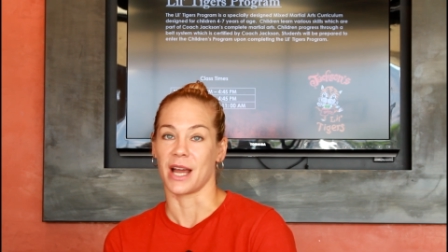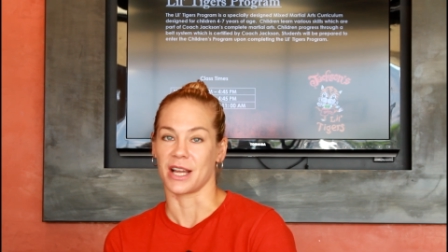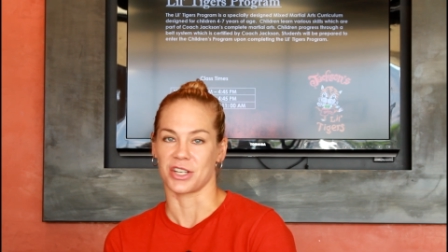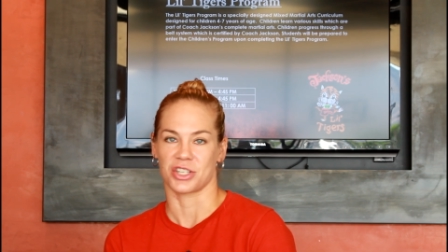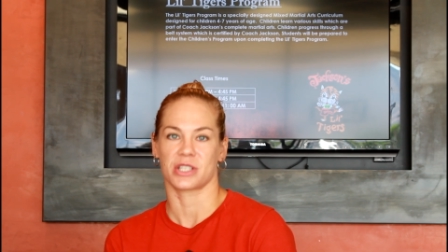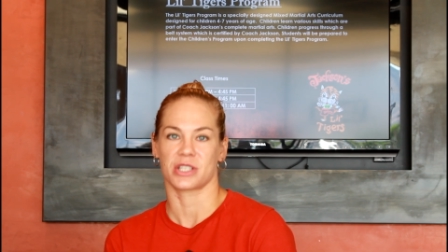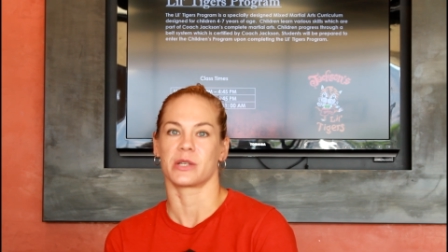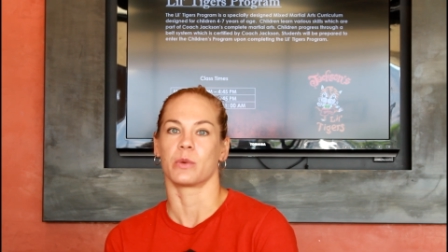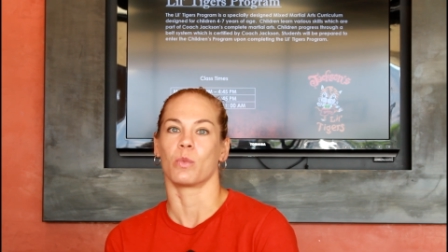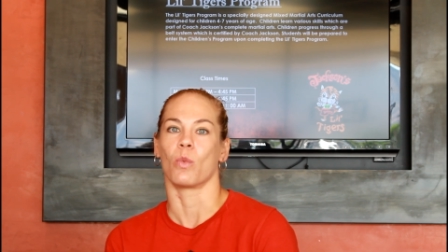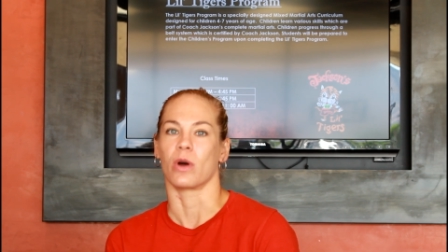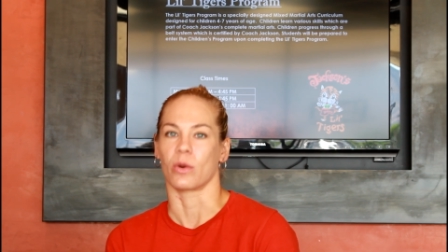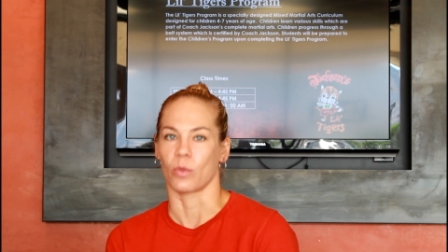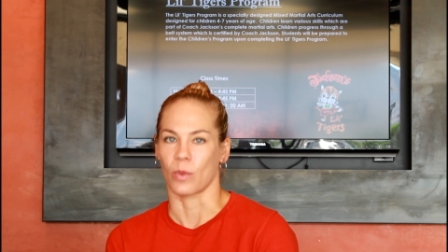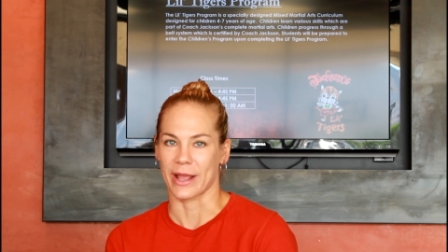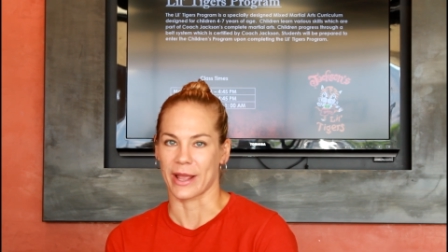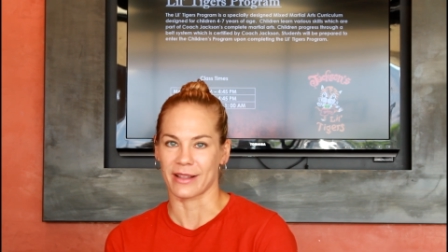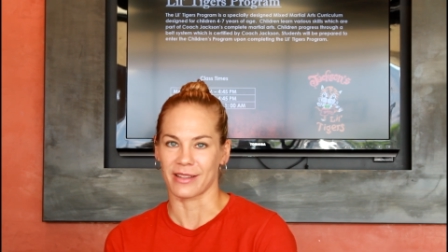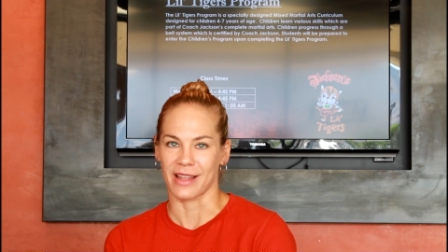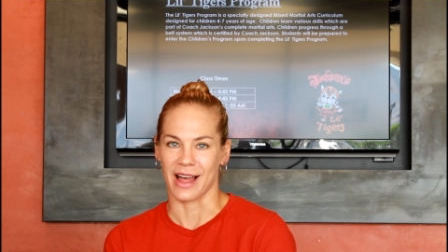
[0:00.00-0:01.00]
not just in one
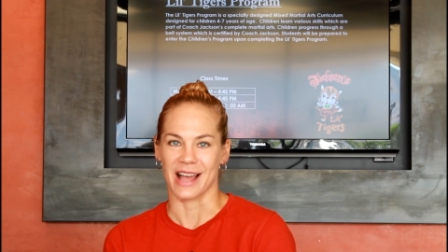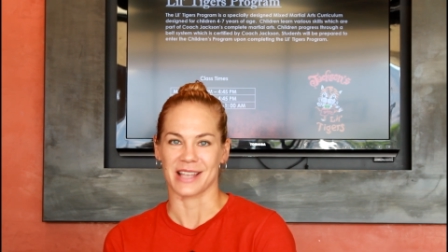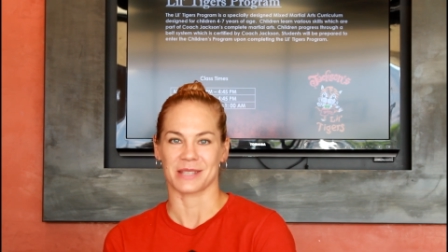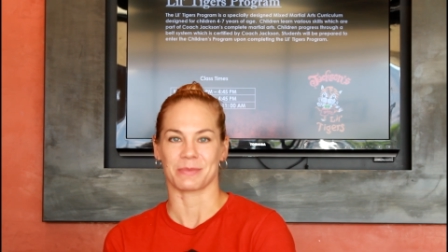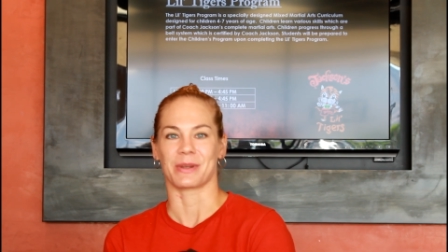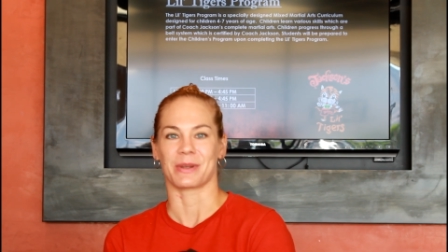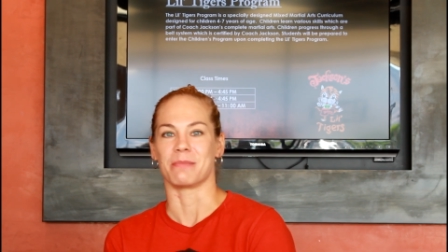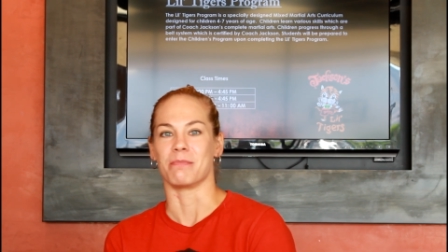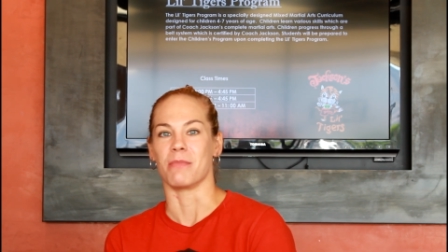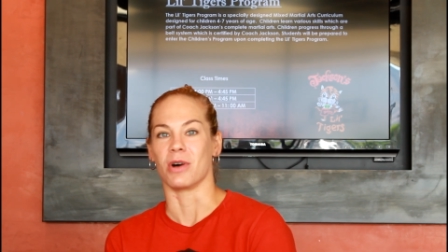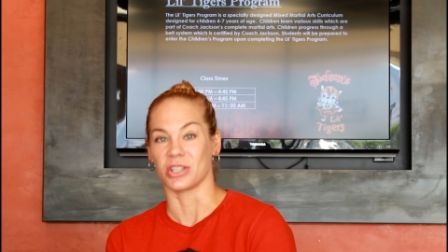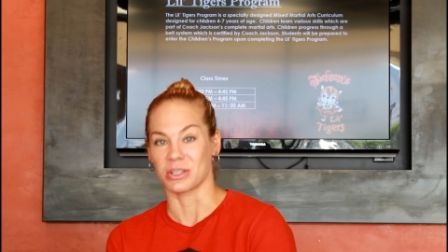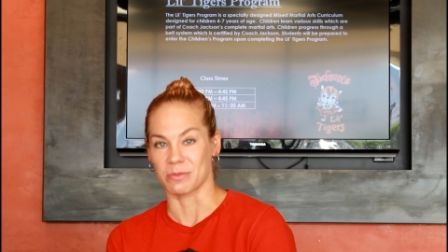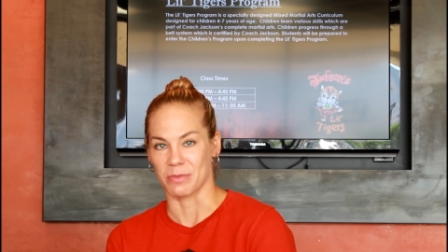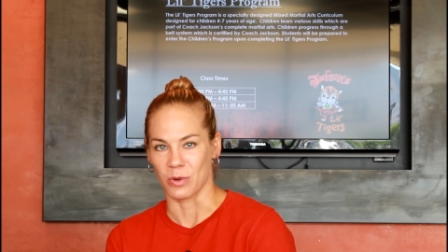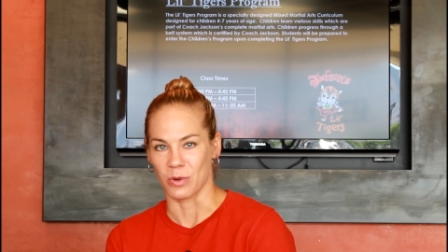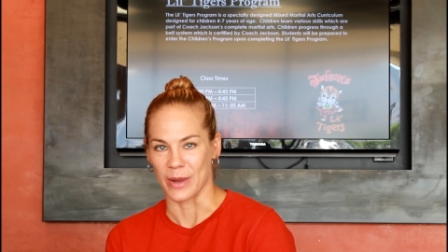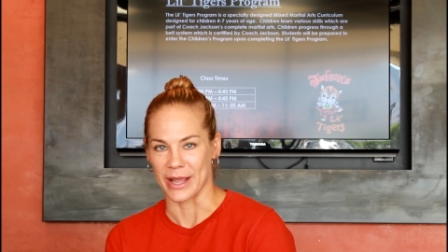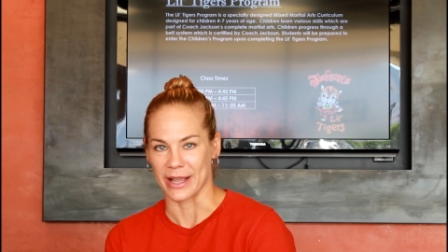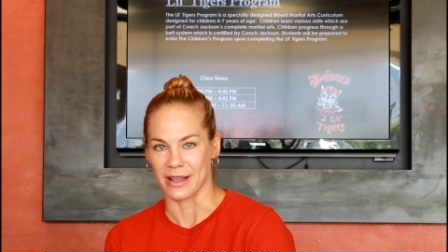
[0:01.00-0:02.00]
weight class but in
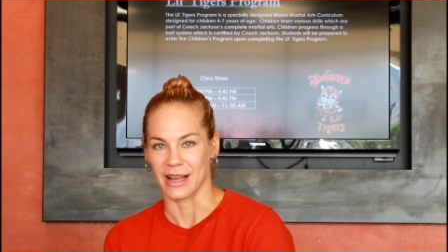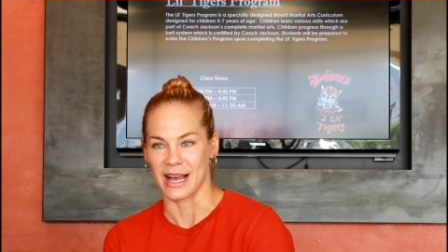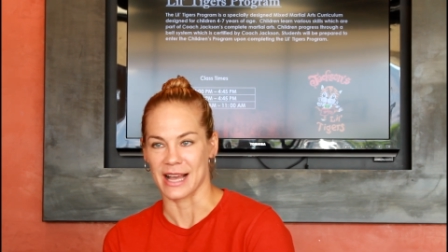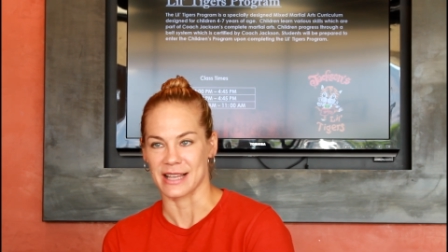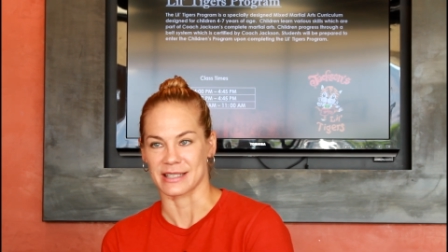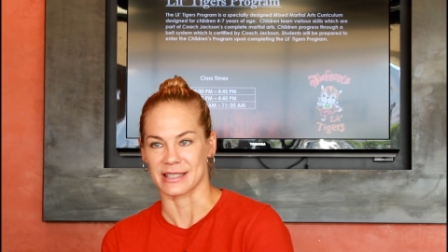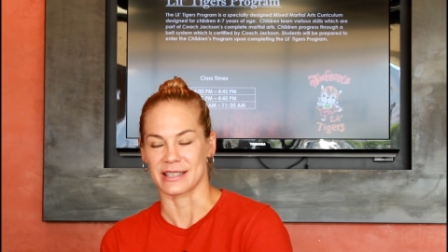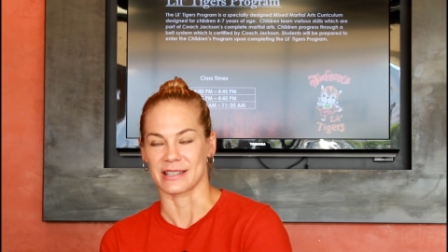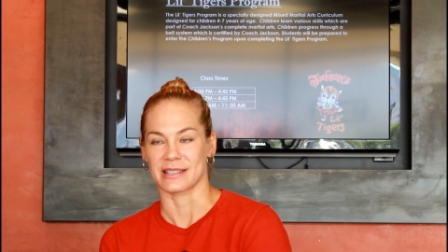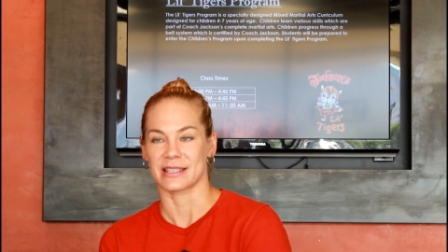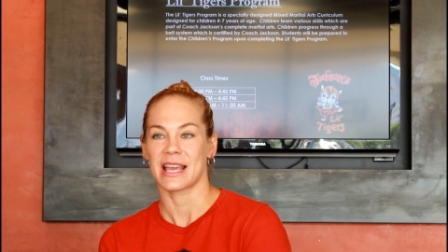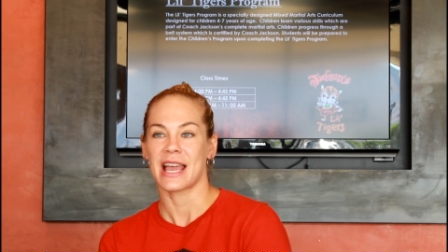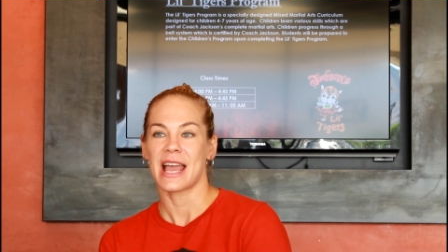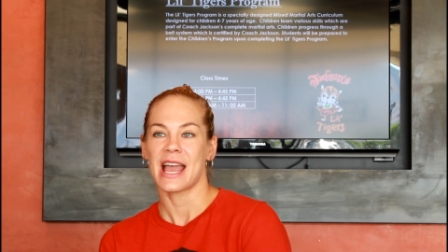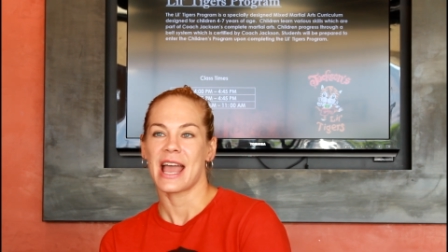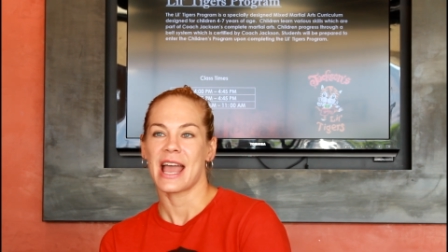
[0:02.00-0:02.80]
multiple weight classes,